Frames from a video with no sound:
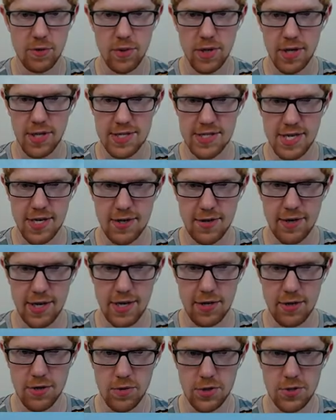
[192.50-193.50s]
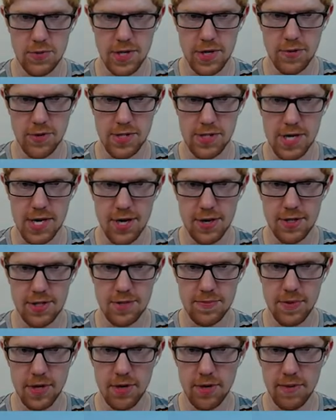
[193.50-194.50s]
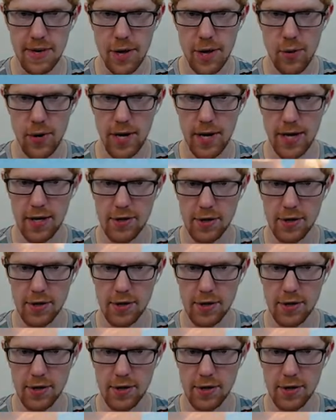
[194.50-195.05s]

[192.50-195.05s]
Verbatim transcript: Well, is it? I don't know which way the wind's... Oh, it's blowing my way.